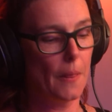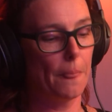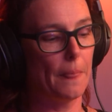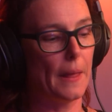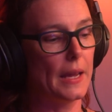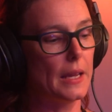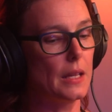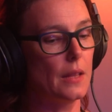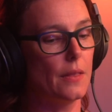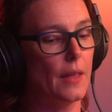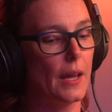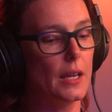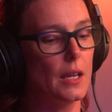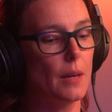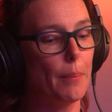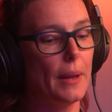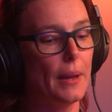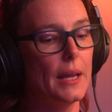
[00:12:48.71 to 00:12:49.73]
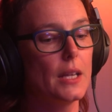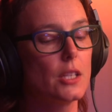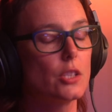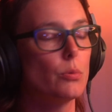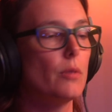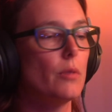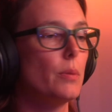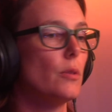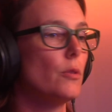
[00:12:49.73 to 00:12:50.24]
they appear
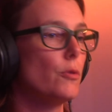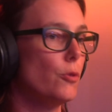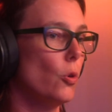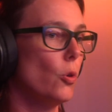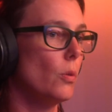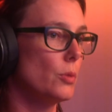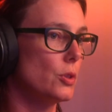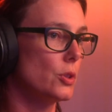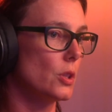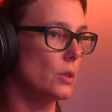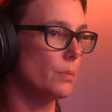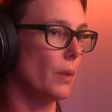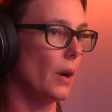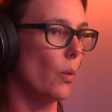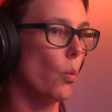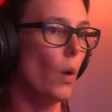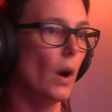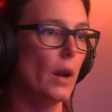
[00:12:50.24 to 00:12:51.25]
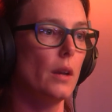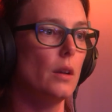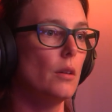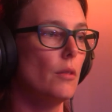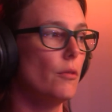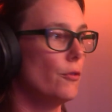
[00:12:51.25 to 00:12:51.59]
to have been formed just by one